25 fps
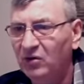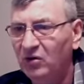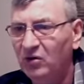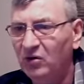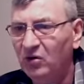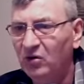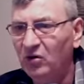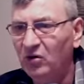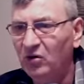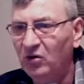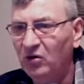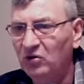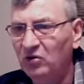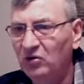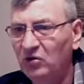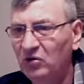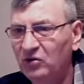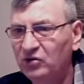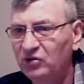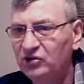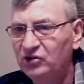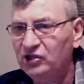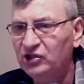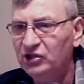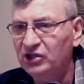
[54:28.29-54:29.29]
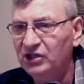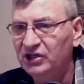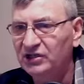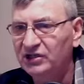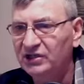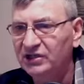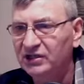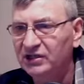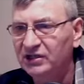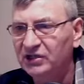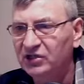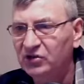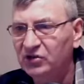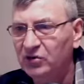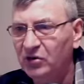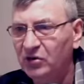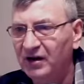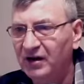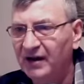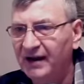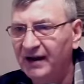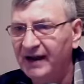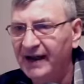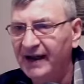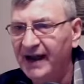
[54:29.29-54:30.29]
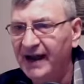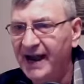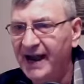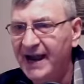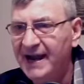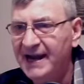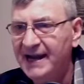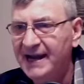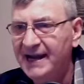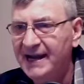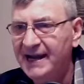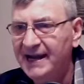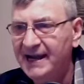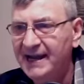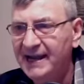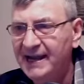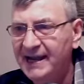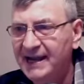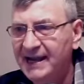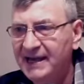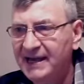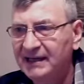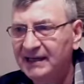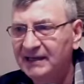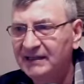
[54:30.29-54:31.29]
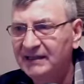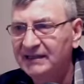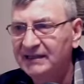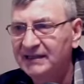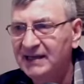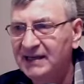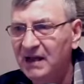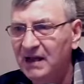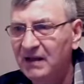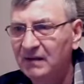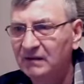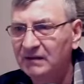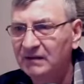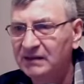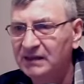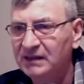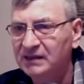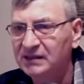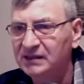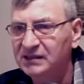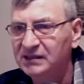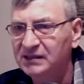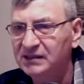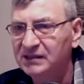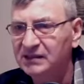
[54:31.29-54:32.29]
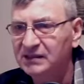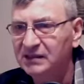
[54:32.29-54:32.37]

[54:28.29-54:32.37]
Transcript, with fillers: Oh, Lord Jesus, you are highly exalted,